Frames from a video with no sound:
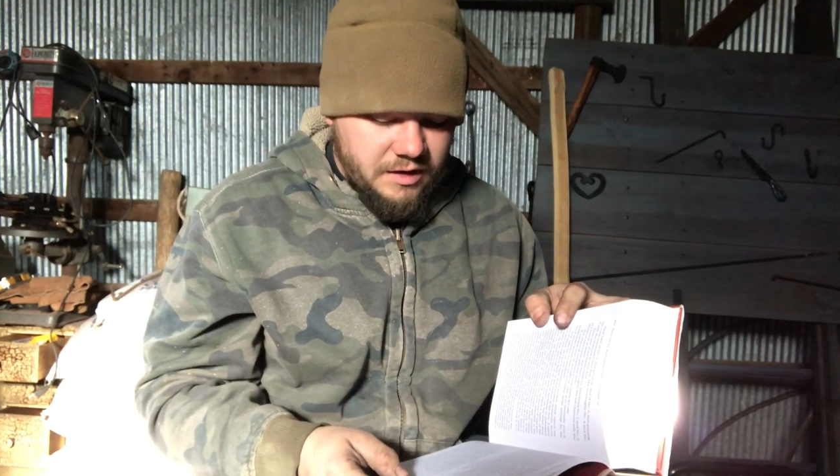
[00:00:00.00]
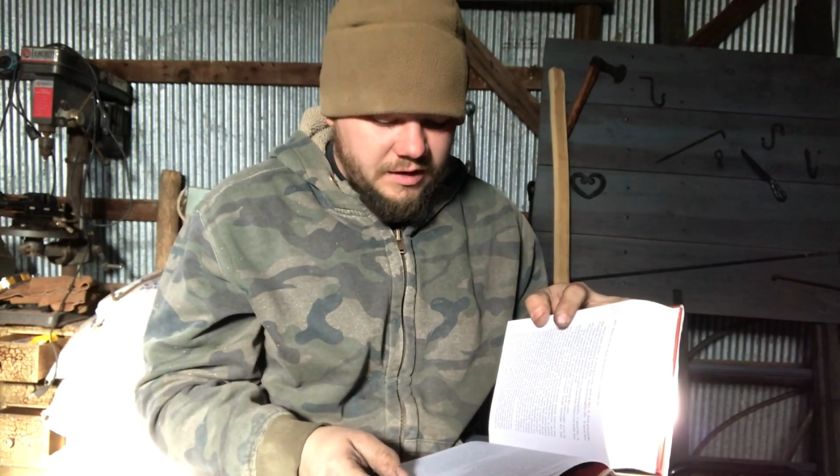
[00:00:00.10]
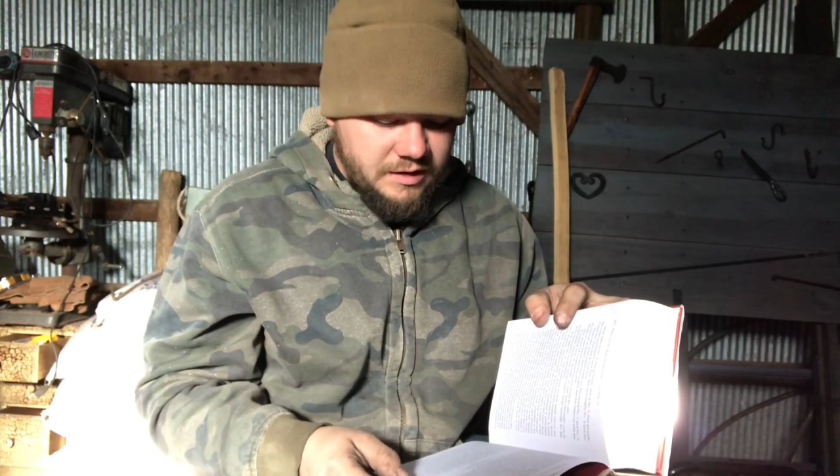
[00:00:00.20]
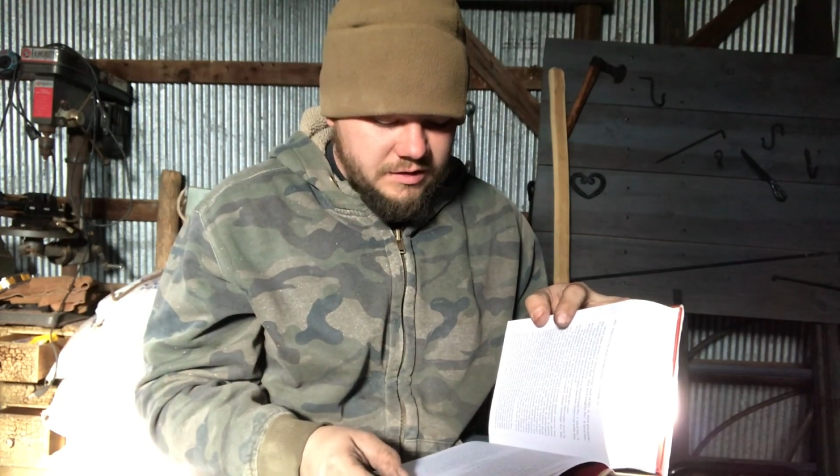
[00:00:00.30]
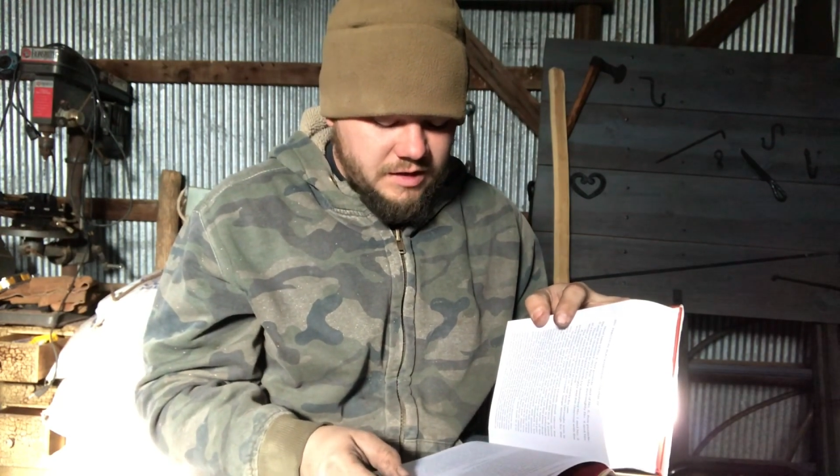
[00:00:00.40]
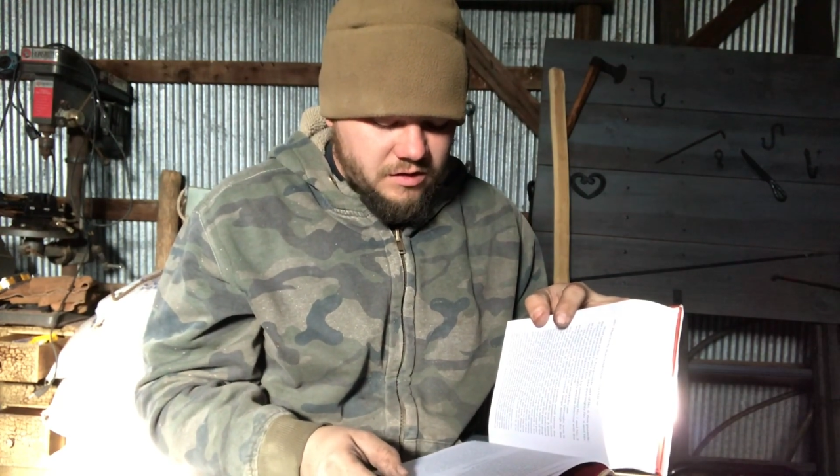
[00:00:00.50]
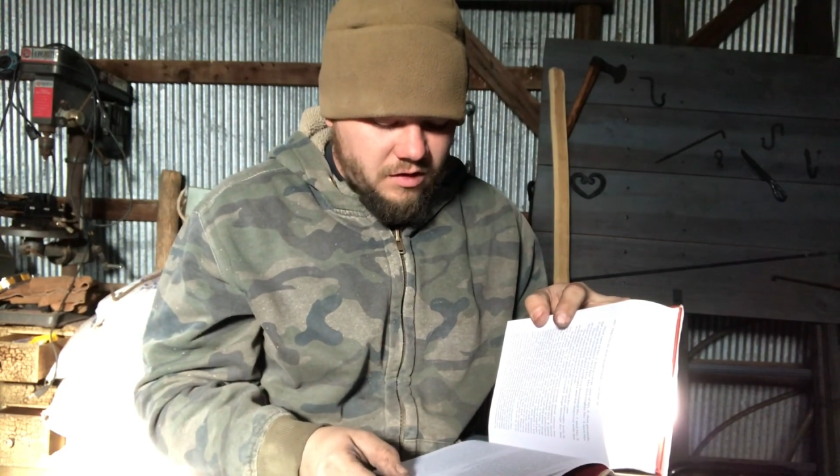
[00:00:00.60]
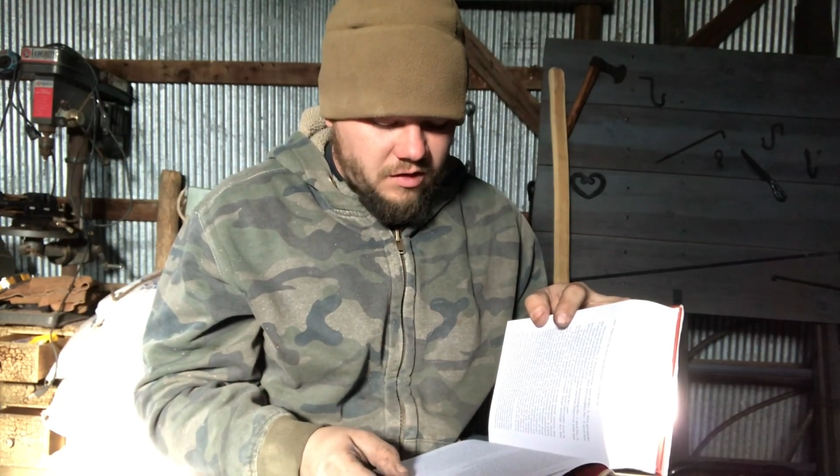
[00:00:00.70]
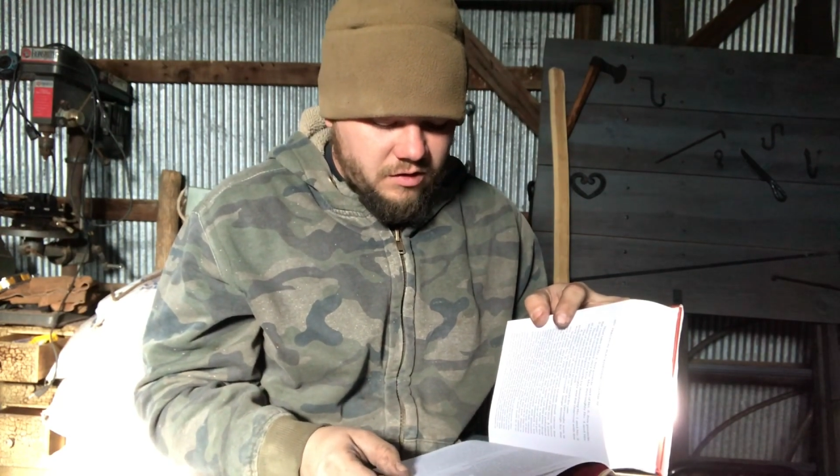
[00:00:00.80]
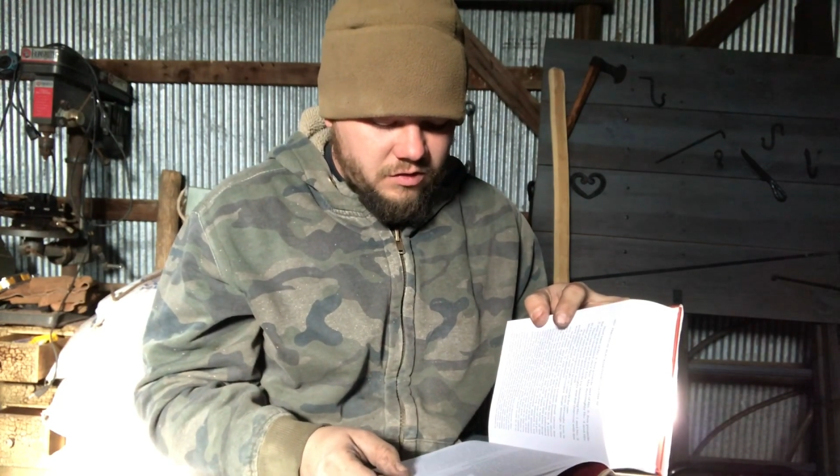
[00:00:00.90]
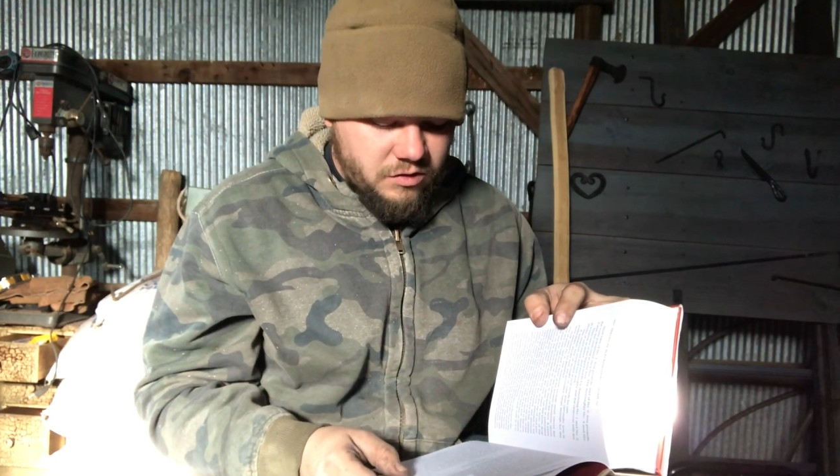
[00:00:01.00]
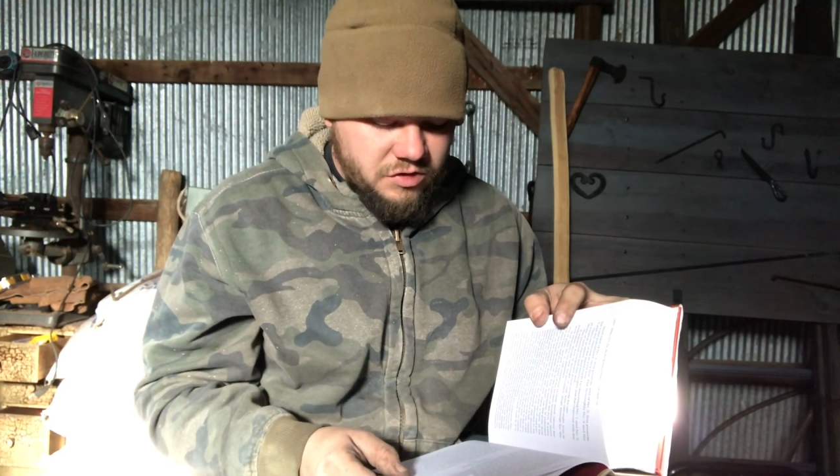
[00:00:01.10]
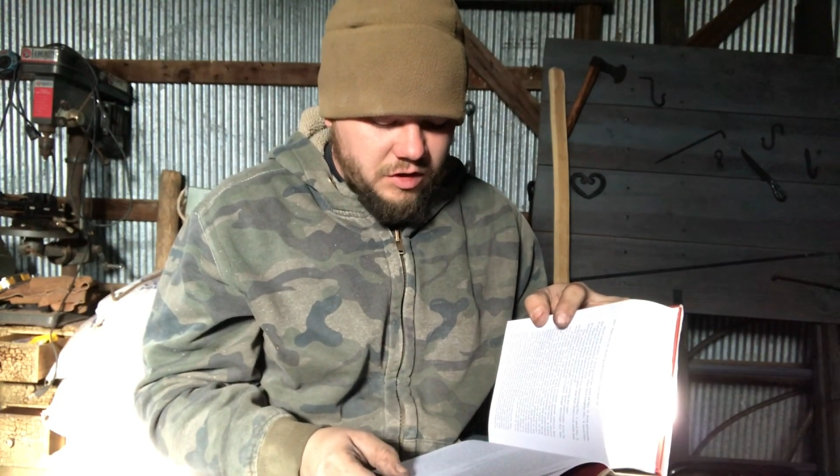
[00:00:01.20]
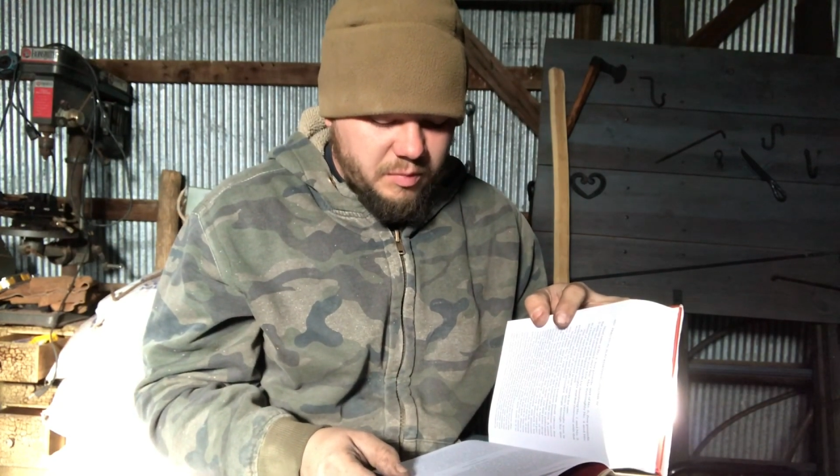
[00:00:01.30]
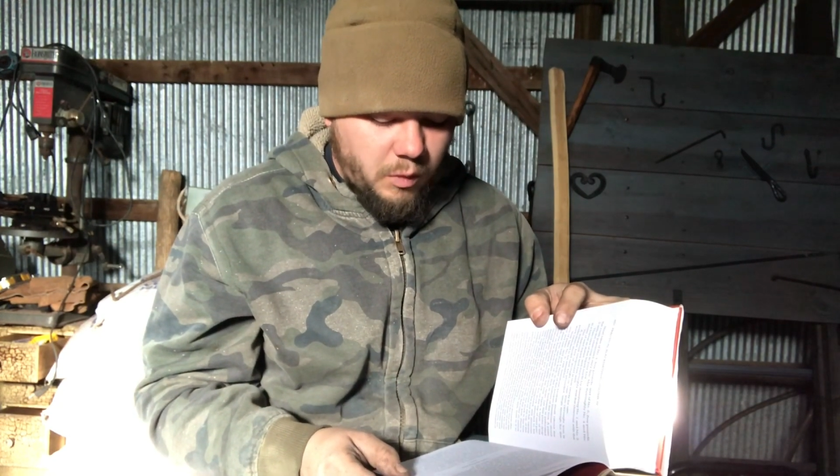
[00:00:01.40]
is that the article
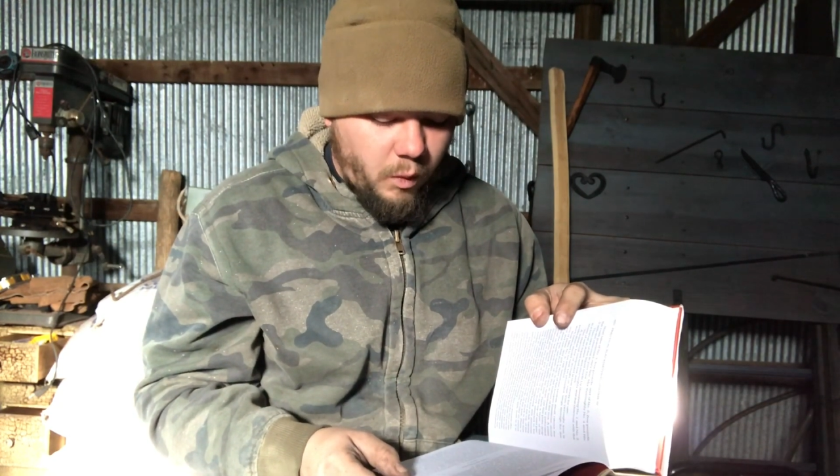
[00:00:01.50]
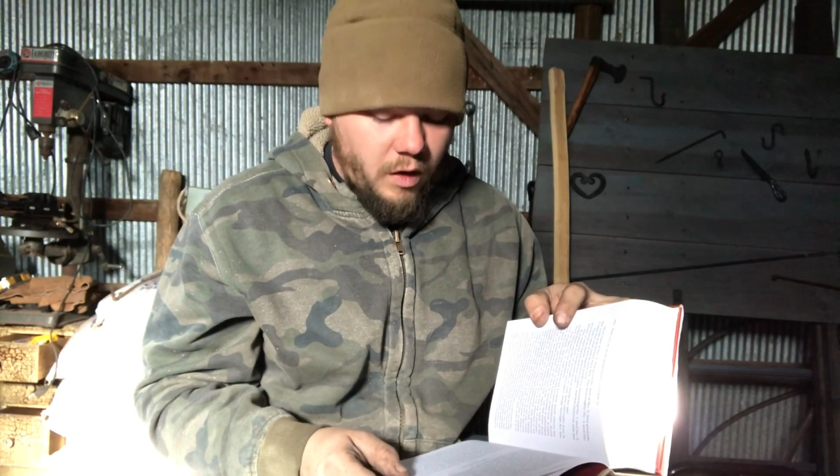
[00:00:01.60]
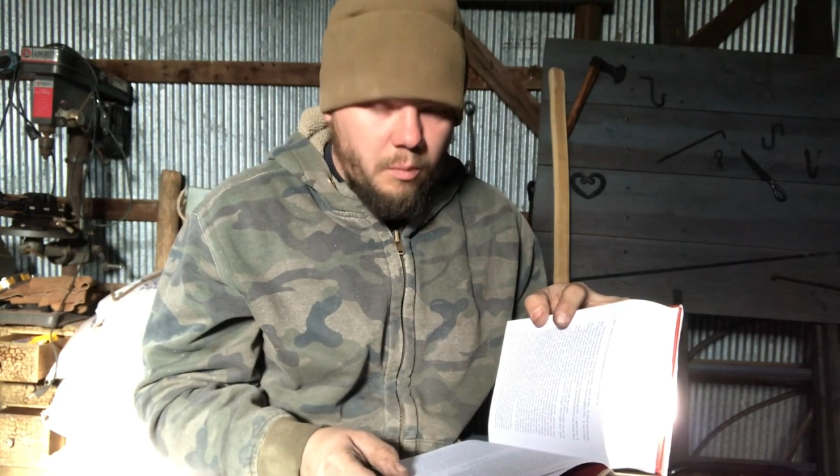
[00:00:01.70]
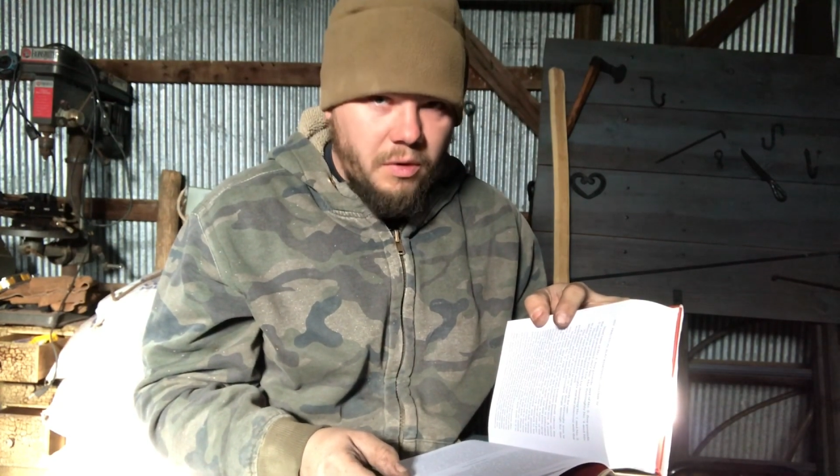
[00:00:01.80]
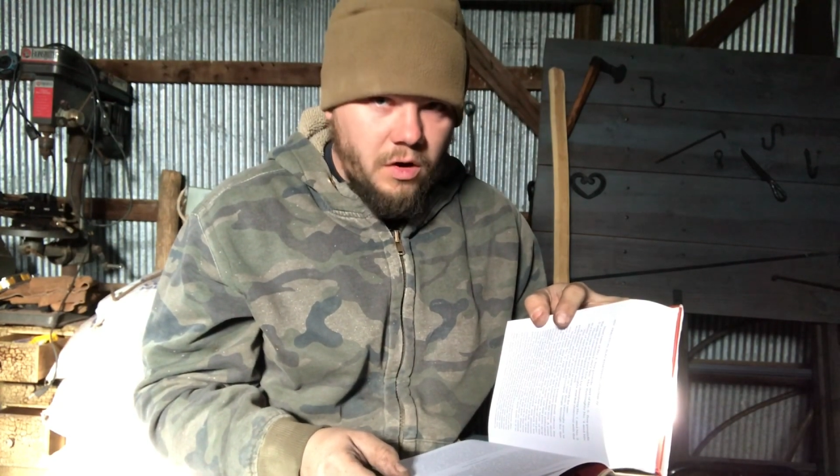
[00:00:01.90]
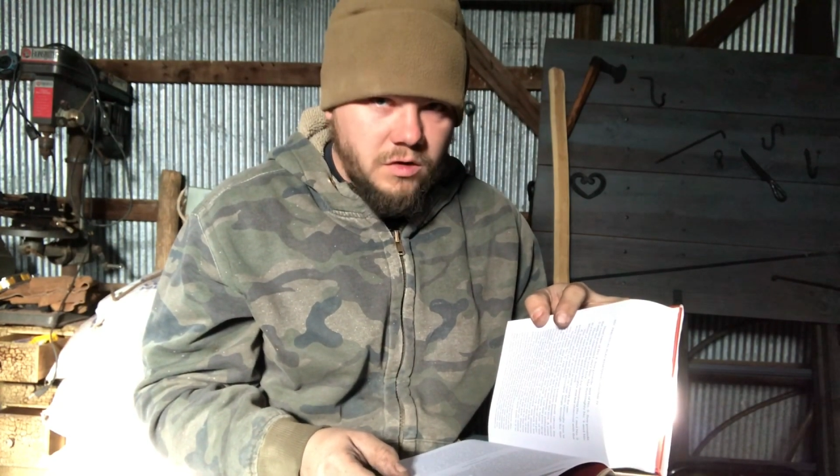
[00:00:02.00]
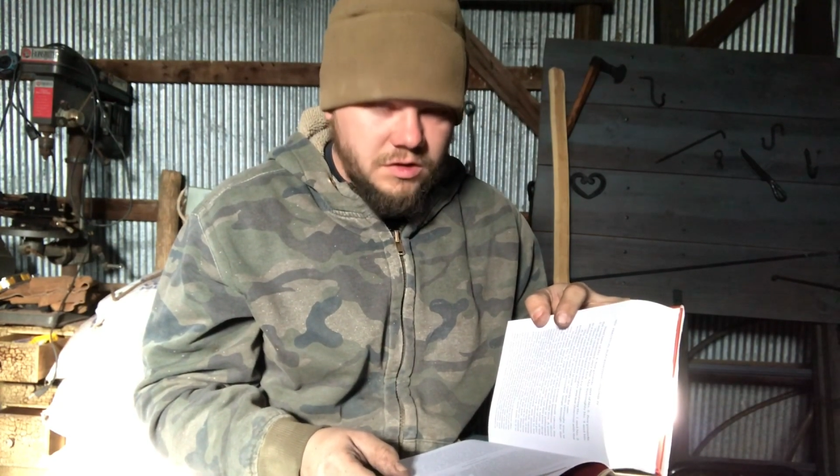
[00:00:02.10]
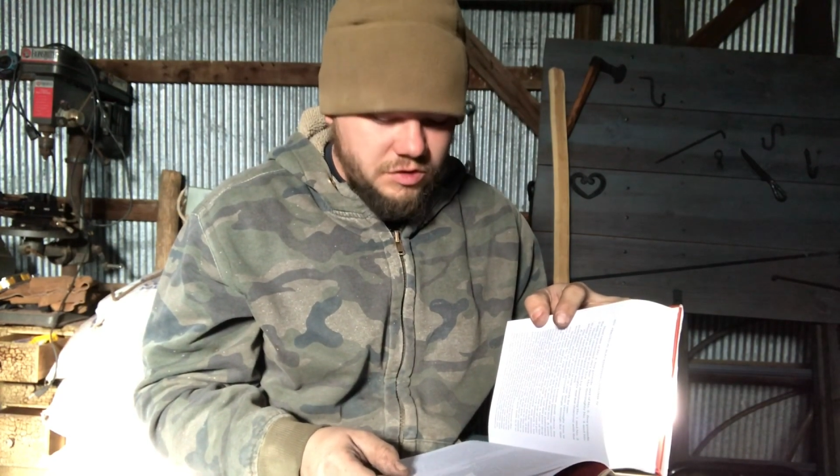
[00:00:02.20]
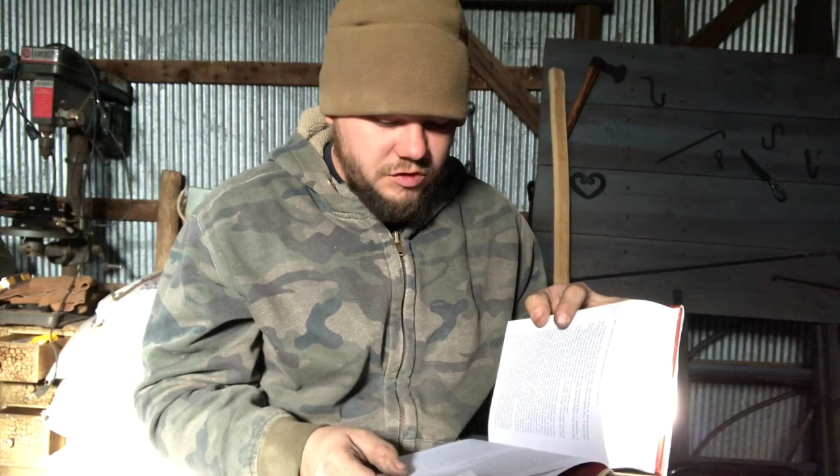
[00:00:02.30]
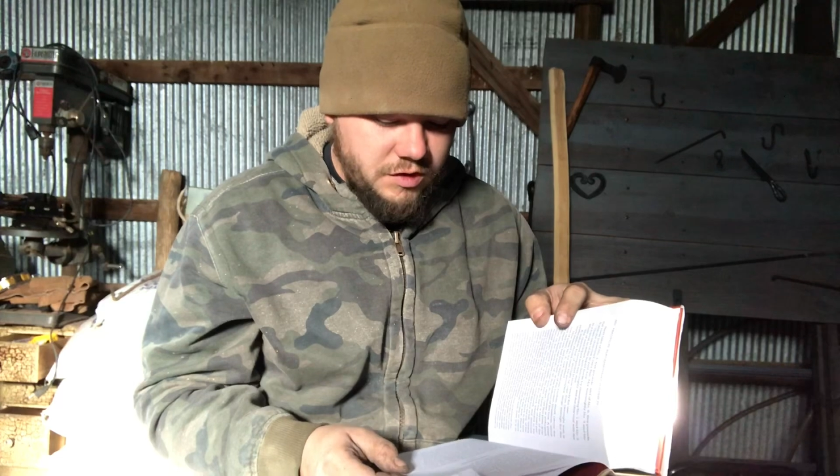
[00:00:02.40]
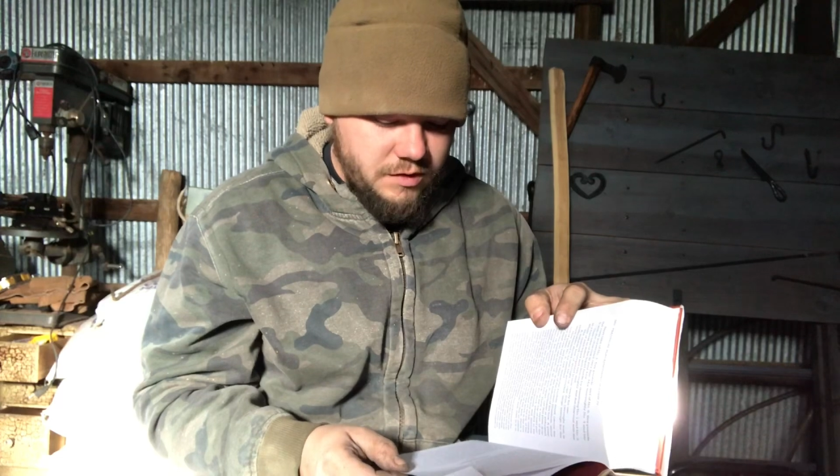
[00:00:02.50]
shall be well polished.